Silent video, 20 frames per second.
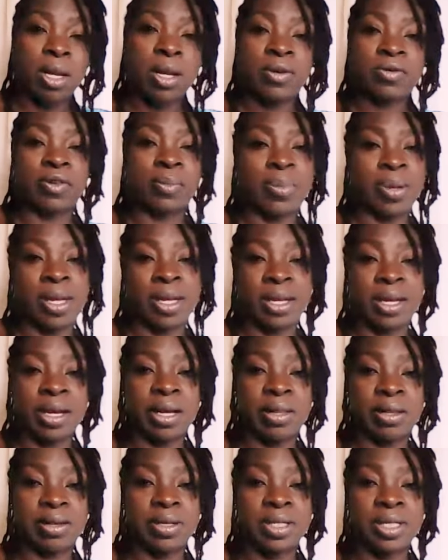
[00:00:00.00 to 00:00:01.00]
for
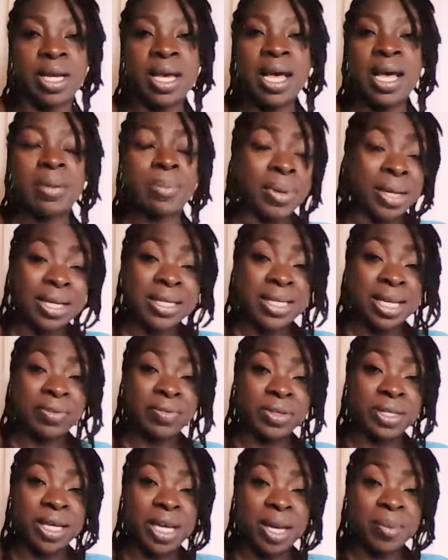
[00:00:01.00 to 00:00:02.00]
painkillers because every
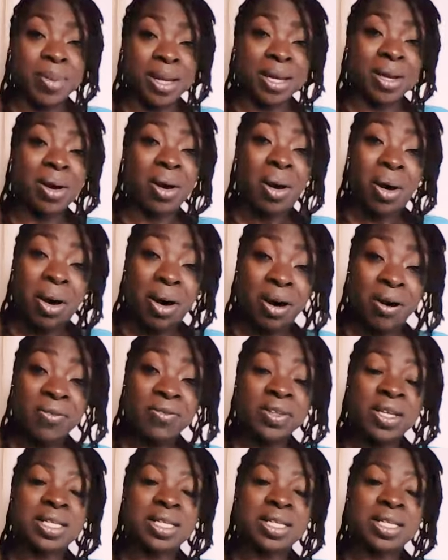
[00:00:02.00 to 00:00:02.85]
time I coughed,